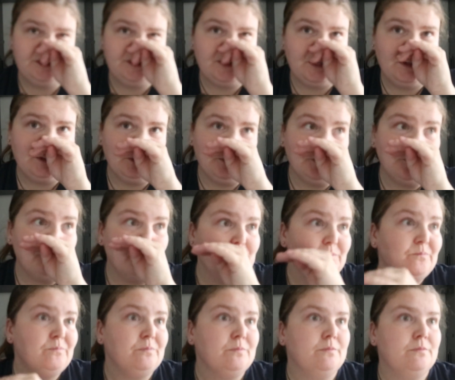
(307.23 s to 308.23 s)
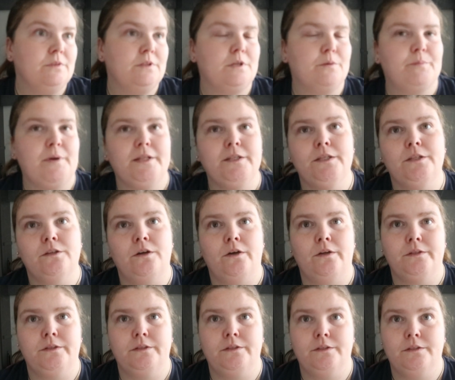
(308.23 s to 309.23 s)
So depending
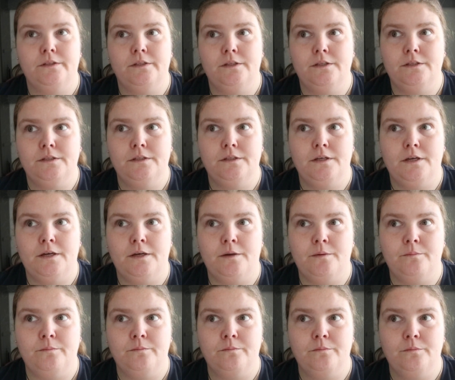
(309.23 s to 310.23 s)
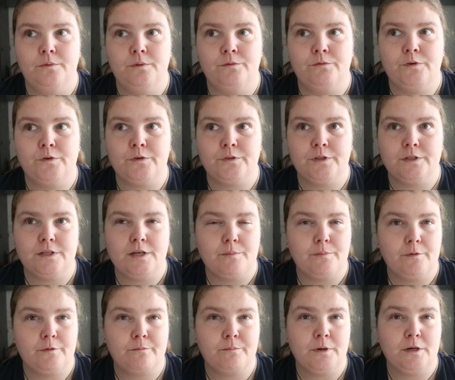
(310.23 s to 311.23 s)
on um, if you're the
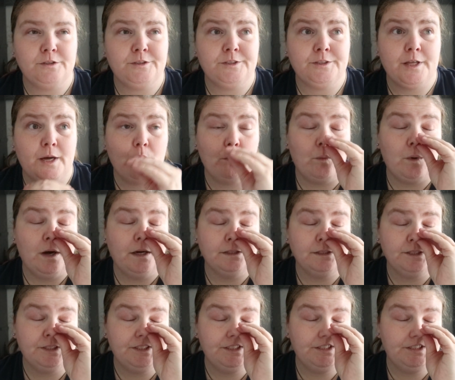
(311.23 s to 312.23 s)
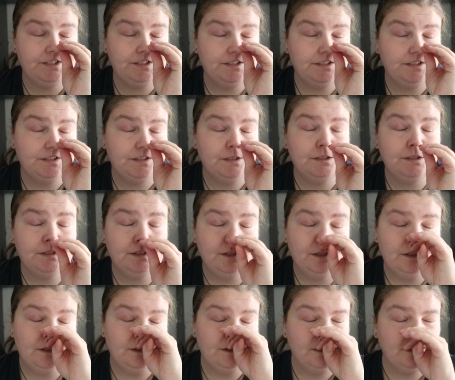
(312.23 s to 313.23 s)
type of person that wants
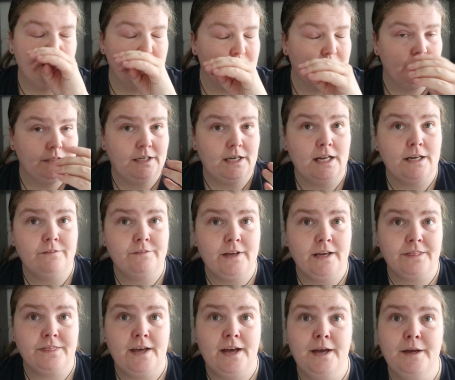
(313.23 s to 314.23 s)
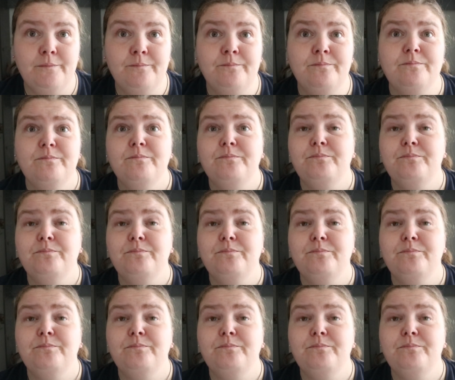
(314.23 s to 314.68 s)
kind of like that,